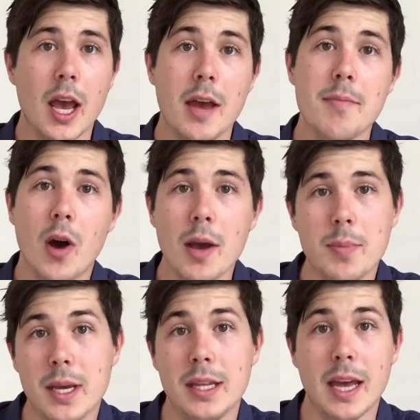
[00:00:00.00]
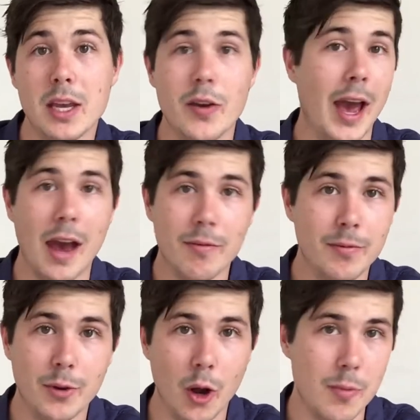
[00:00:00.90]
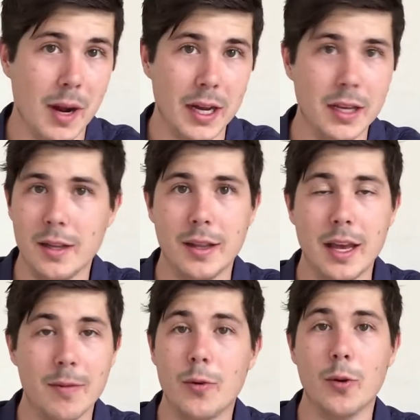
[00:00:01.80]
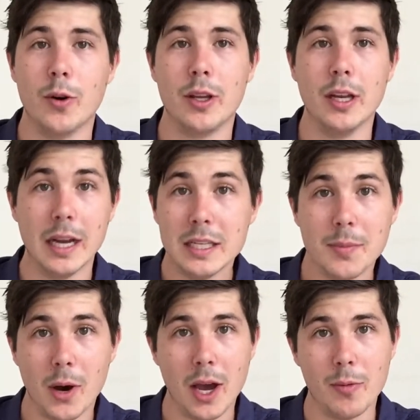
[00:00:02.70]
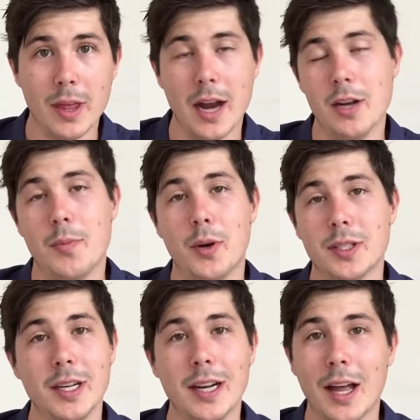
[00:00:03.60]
It might be that you have no money and therefore you need to buy it without a deposit,